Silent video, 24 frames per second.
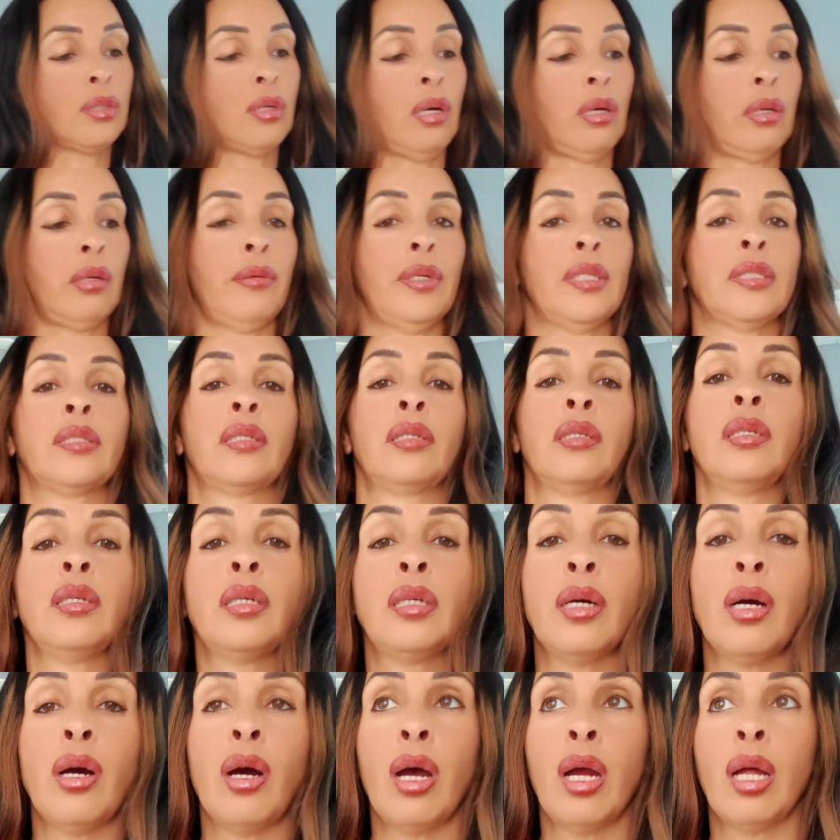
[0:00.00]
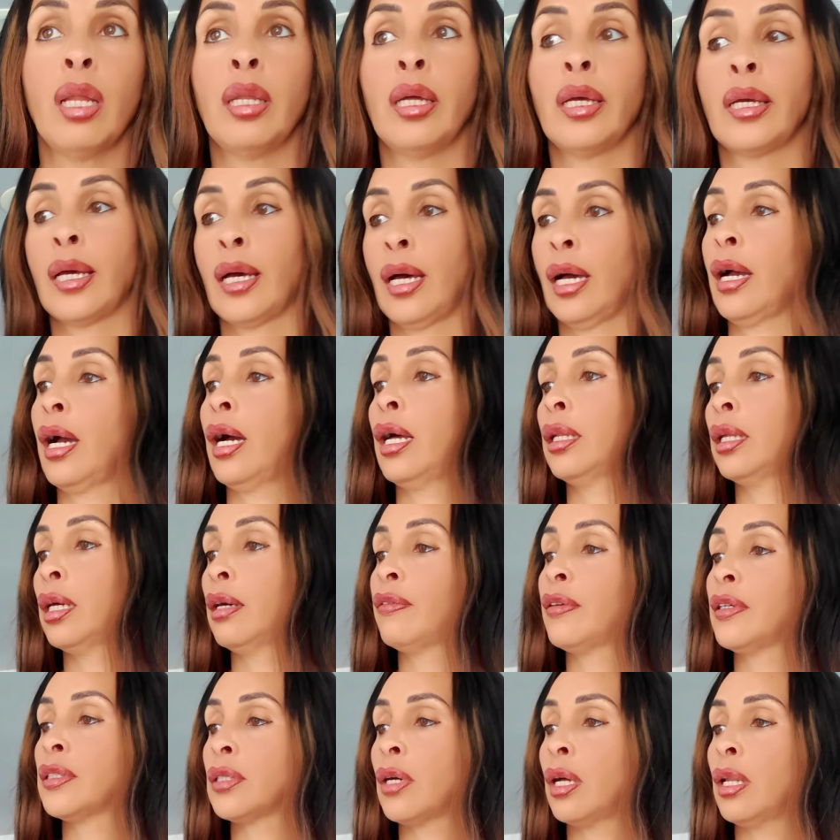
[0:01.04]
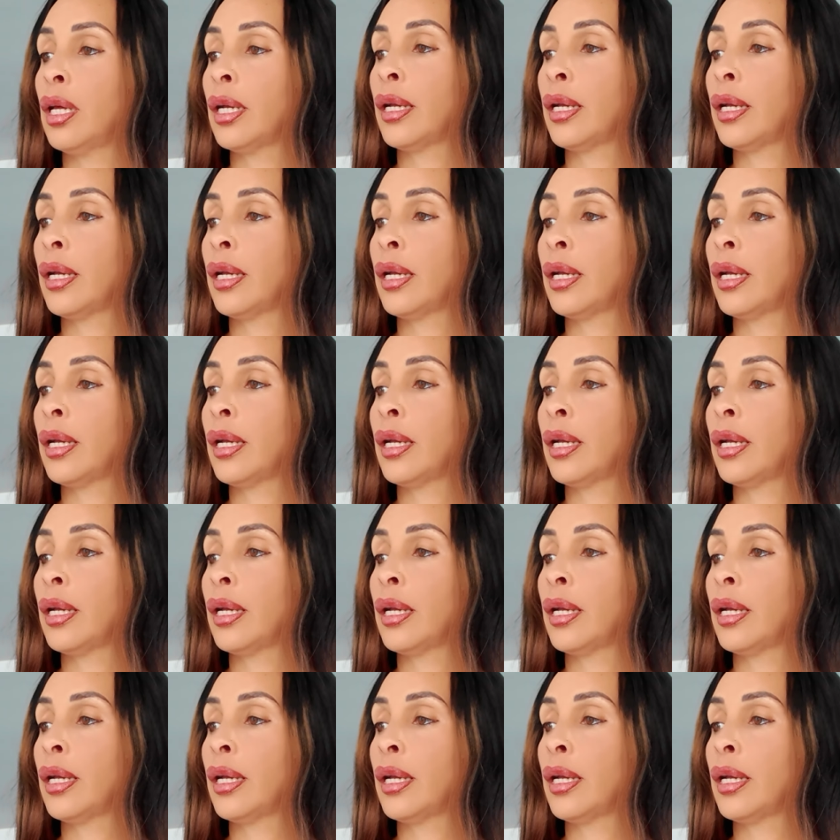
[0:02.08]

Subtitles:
all the rest of the garlic I got left.